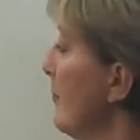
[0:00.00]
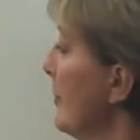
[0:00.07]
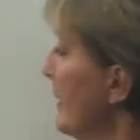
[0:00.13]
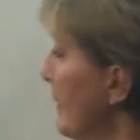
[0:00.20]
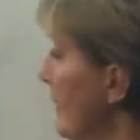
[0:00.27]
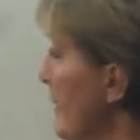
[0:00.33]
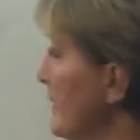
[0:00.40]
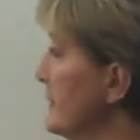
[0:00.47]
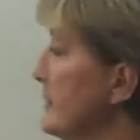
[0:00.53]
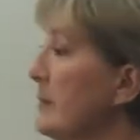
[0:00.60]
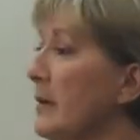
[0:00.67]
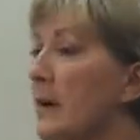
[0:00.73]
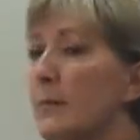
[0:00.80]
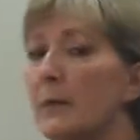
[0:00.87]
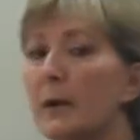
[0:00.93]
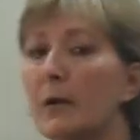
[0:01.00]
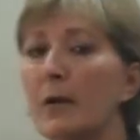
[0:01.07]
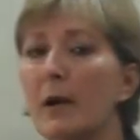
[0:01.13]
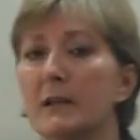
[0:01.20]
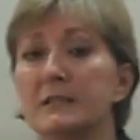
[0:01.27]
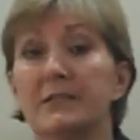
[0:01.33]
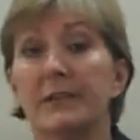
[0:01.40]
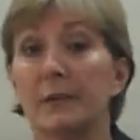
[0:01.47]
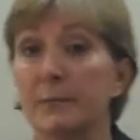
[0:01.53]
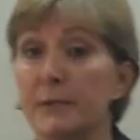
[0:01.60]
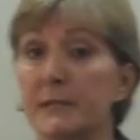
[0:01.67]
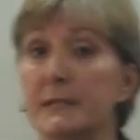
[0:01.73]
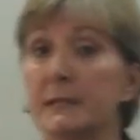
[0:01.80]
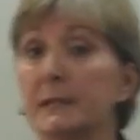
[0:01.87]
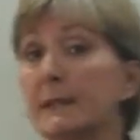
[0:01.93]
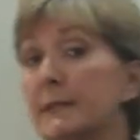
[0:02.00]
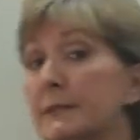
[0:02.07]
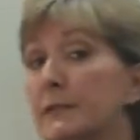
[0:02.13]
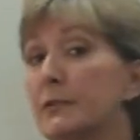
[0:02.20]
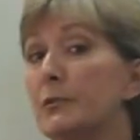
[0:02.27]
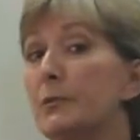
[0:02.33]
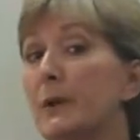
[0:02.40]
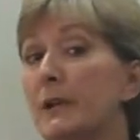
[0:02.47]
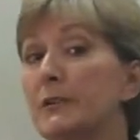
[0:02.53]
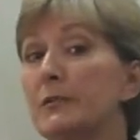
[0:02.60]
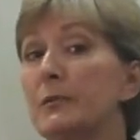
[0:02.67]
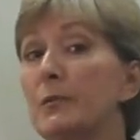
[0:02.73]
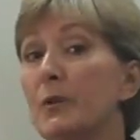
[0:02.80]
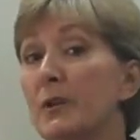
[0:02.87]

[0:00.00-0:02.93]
But I've also come across very recently a situation